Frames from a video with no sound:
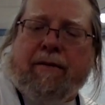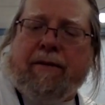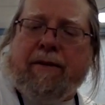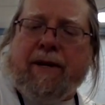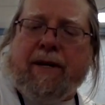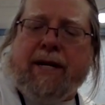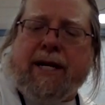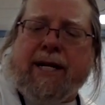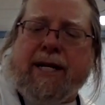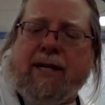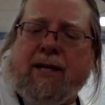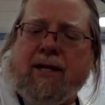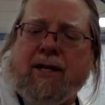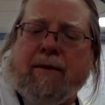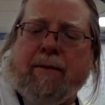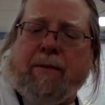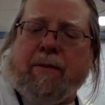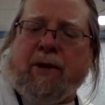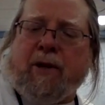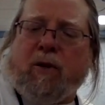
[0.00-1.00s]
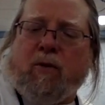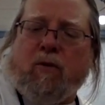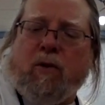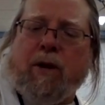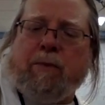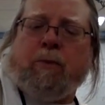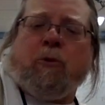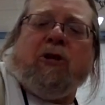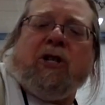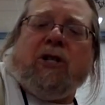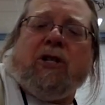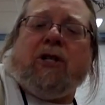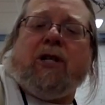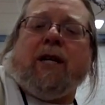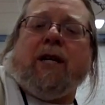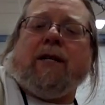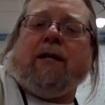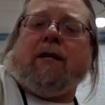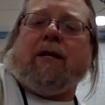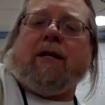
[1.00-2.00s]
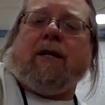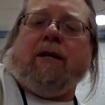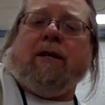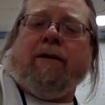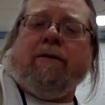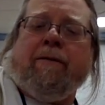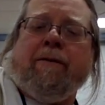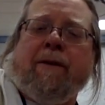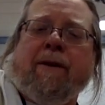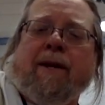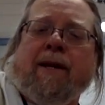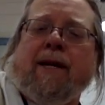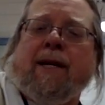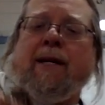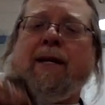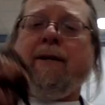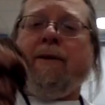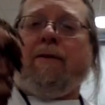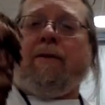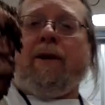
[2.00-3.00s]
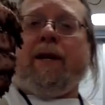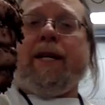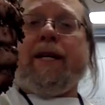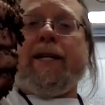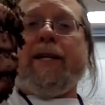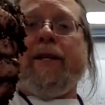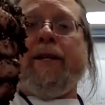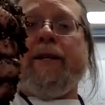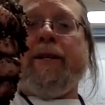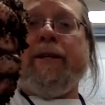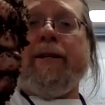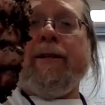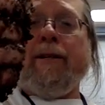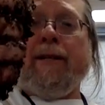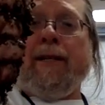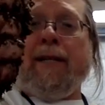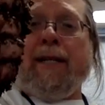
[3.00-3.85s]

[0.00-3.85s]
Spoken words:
Find something representative right here.